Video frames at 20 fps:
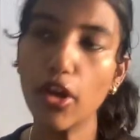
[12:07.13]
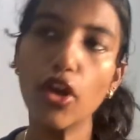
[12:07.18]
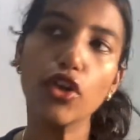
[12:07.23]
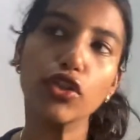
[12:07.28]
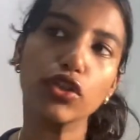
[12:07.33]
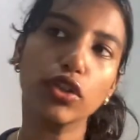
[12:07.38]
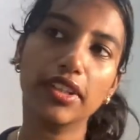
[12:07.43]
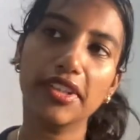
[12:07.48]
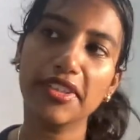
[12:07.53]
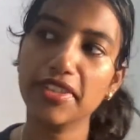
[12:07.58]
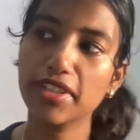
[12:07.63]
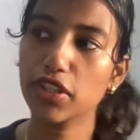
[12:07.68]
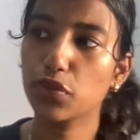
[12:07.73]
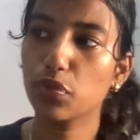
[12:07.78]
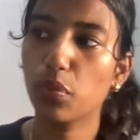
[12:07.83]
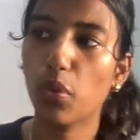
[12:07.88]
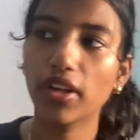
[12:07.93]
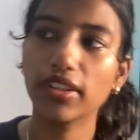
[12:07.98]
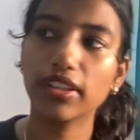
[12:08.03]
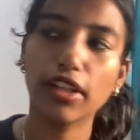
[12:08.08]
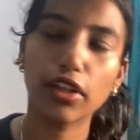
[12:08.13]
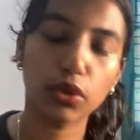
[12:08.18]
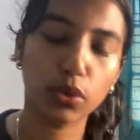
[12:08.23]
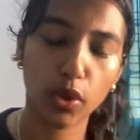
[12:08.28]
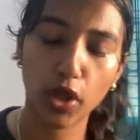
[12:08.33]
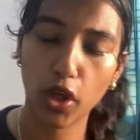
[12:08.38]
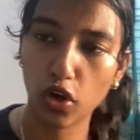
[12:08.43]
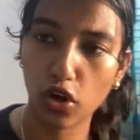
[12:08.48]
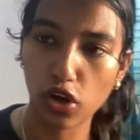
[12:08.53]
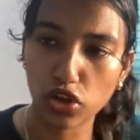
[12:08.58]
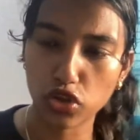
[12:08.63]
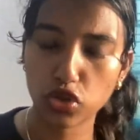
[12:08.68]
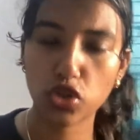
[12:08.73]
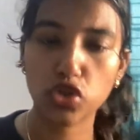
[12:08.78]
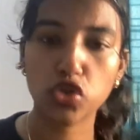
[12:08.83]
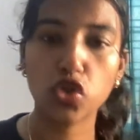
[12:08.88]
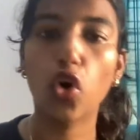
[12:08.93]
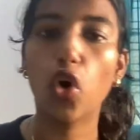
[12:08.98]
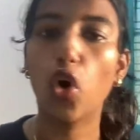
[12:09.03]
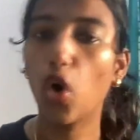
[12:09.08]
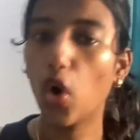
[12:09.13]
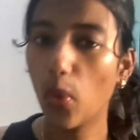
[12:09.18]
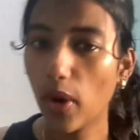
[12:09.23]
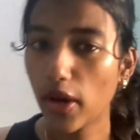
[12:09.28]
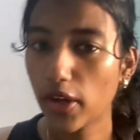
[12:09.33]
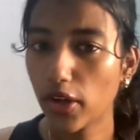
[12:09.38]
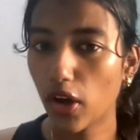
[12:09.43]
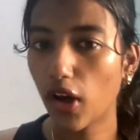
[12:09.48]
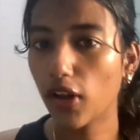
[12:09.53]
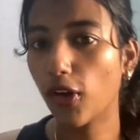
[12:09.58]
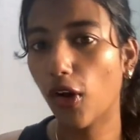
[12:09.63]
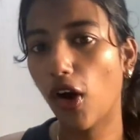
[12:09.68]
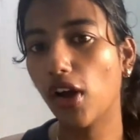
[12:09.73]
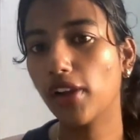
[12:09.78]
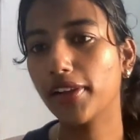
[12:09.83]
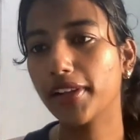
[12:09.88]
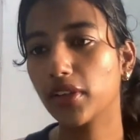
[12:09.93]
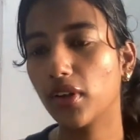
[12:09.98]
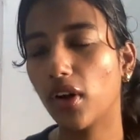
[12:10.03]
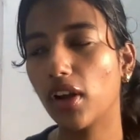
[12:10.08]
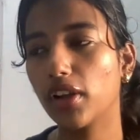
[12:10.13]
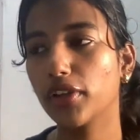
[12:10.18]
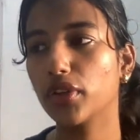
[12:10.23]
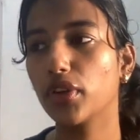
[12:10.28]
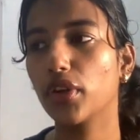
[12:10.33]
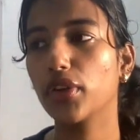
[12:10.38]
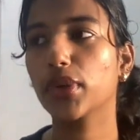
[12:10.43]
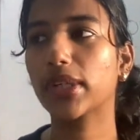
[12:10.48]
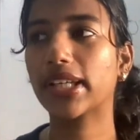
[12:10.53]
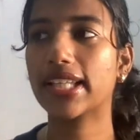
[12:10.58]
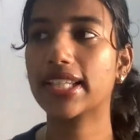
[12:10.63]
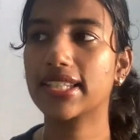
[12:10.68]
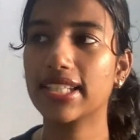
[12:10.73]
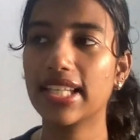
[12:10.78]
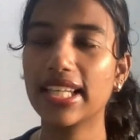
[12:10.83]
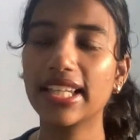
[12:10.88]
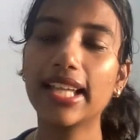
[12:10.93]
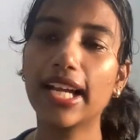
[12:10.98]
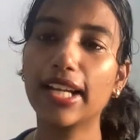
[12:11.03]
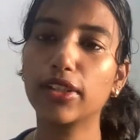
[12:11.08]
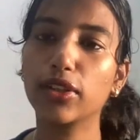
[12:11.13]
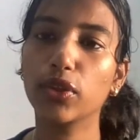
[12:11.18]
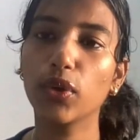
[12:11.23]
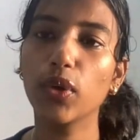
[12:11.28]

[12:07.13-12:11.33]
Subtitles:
So this is what they're doing also. So overall, all in all, you can see that